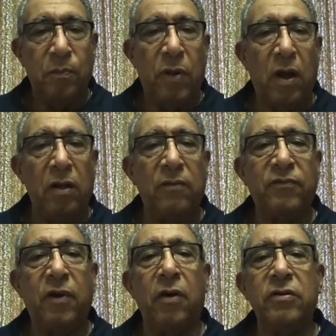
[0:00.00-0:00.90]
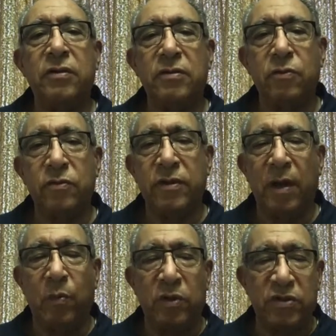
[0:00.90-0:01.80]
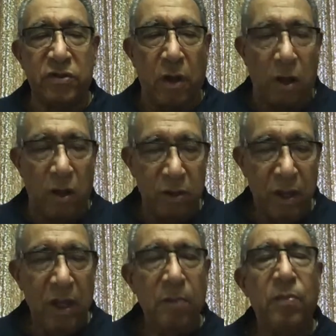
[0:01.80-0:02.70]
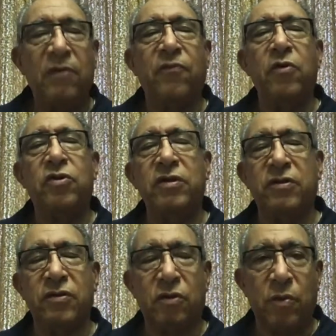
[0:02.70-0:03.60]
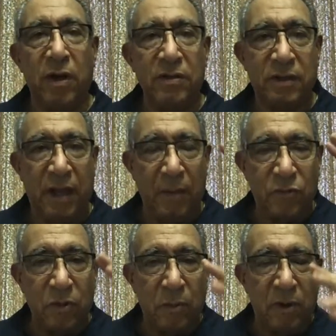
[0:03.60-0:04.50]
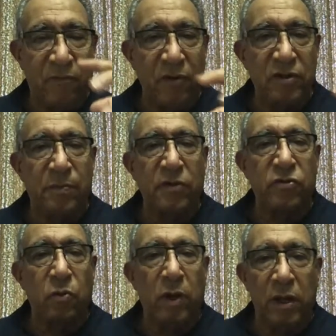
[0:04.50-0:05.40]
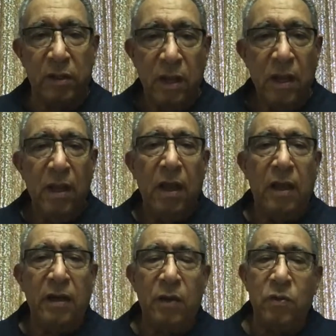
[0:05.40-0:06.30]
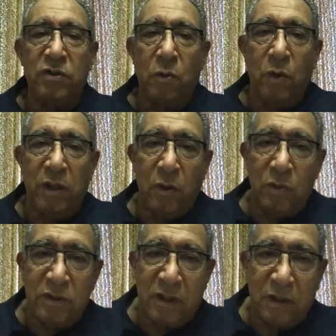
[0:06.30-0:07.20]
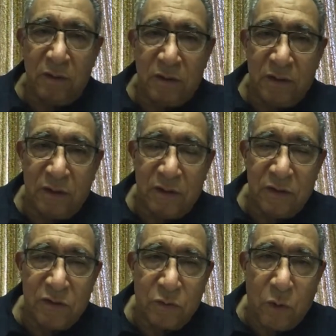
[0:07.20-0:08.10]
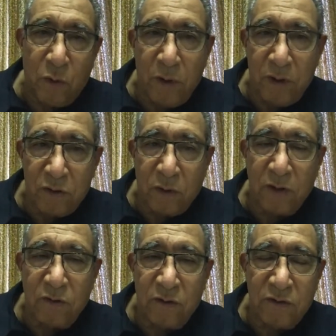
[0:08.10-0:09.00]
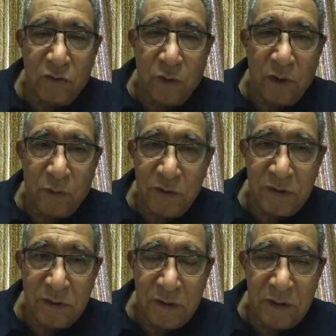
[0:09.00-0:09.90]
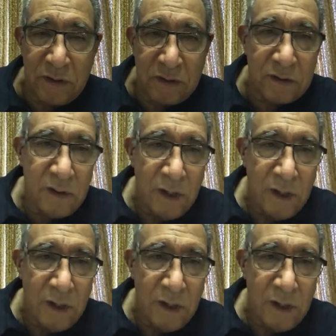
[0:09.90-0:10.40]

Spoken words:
Paul of Tarsus, whose name was Saul, before Jesus Christ came to him in a very special way. And he was the one that was trying to destroy Christians.